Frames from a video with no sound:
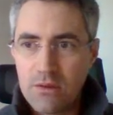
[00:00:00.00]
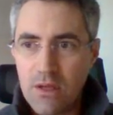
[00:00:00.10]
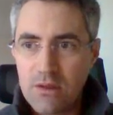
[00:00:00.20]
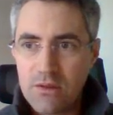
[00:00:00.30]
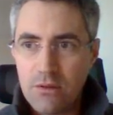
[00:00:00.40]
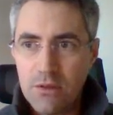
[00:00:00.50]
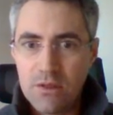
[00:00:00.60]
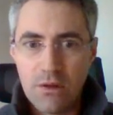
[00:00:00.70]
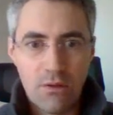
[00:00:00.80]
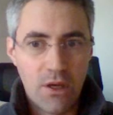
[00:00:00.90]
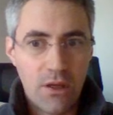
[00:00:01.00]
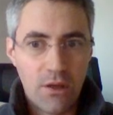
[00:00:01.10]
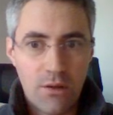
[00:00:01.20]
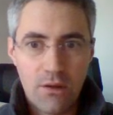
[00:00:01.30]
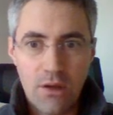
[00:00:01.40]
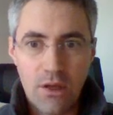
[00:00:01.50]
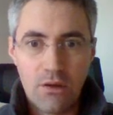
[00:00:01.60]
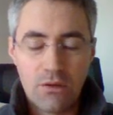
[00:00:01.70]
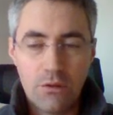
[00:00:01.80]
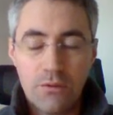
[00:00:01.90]
So that's the reason why I
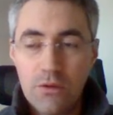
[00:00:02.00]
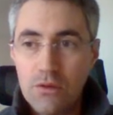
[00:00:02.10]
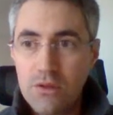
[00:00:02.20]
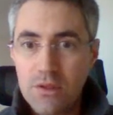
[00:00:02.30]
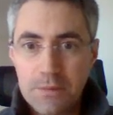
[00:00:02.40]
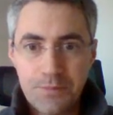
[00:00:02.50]
got confused.